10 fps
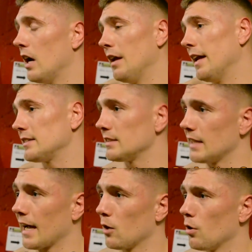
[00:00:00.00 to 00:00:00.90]
And that's
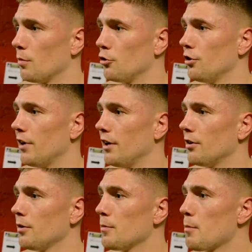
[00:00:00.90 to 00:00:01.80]
exactly what I'm doing right
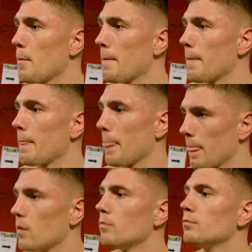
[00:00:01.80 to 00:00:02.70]
now.
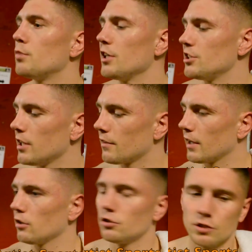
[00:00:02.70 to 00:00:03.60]
Appreciate it,
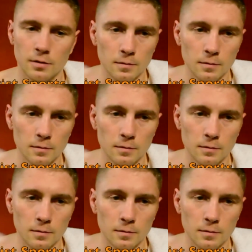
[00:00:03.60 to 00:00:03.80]
thank you, sir.